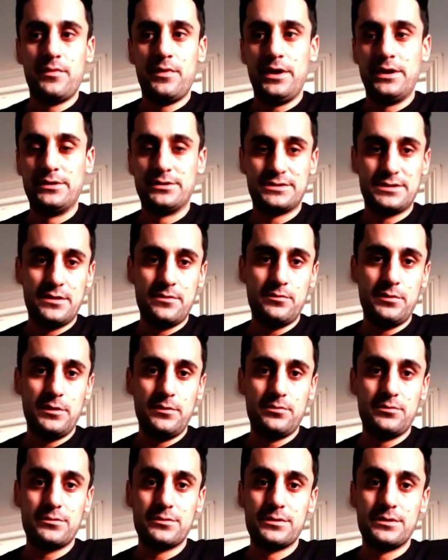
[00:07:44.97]
innocent
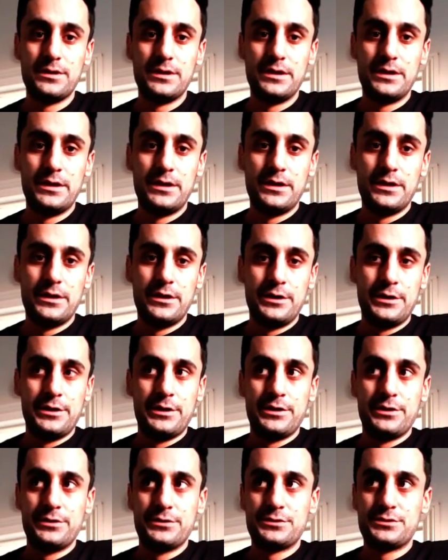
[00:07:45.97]
people.
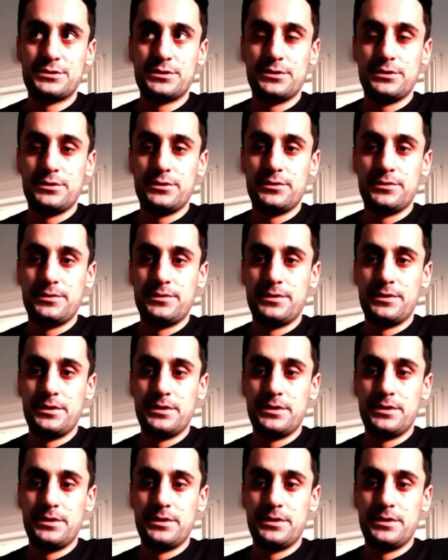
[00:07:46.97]
So